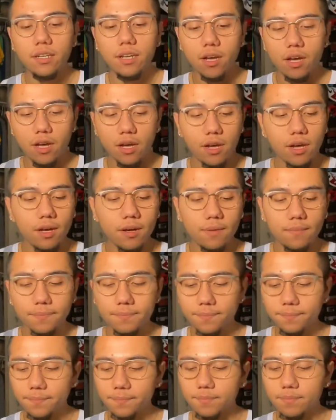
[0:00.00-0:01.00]

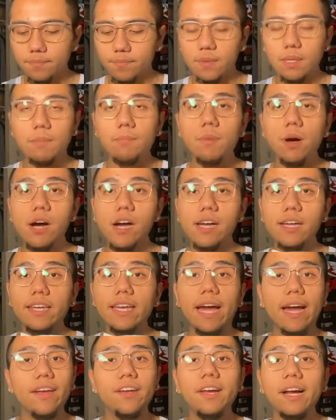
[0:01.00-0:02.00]
But
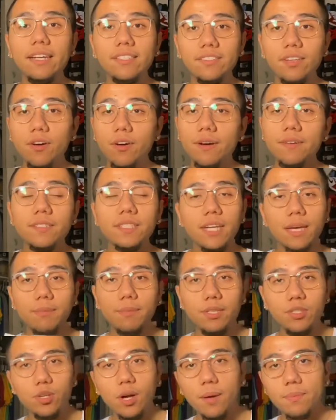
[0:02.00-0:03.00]
yeah, you guys know every time
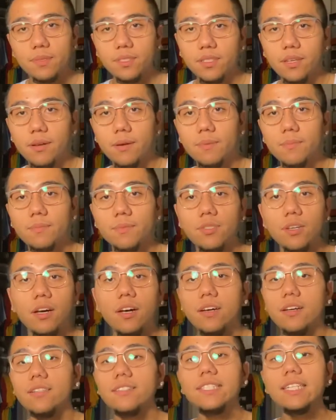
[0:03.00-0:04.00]
they drop some
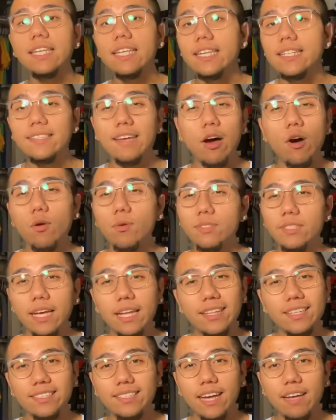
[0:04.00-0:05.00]
teas, I always
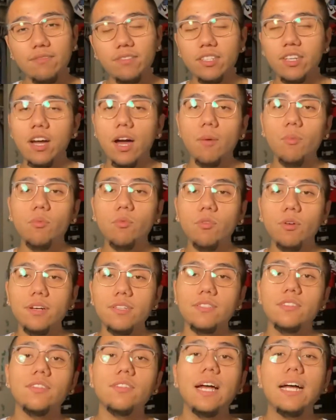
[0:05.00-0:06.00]
at least have to cop
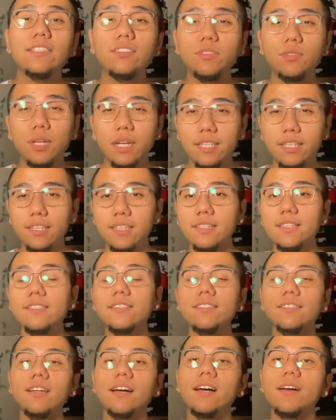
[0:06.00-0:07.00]
one. So that's what I did
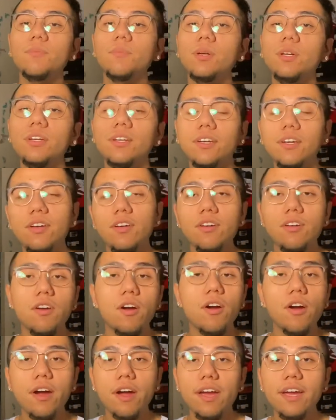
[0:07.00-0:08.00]
this time.
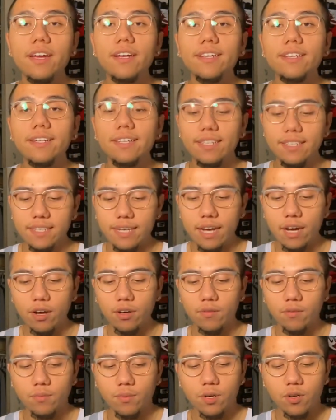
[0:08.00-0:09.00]
All right.
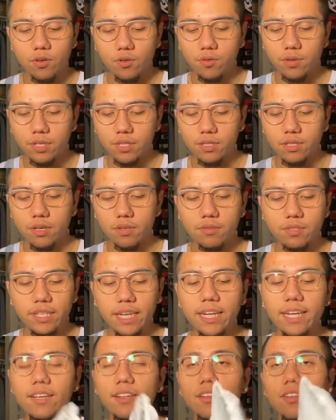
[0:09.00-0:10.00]
Now, real quick though,
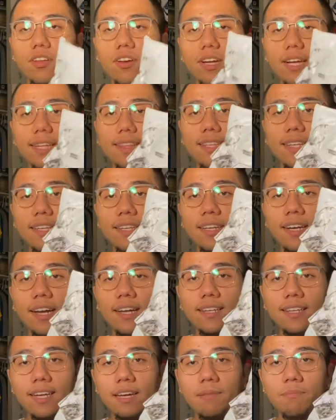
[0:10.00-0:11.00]
take a look at the
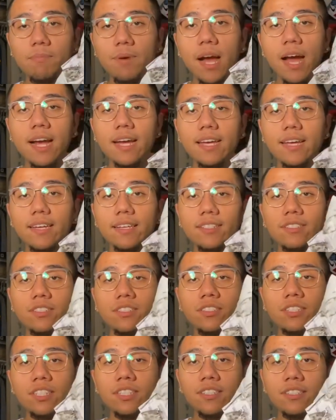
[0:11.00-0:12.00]
goddamn
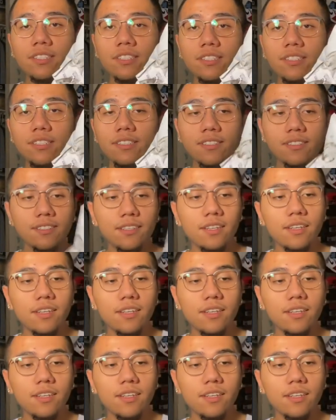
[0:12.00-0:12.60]
package. Jesus.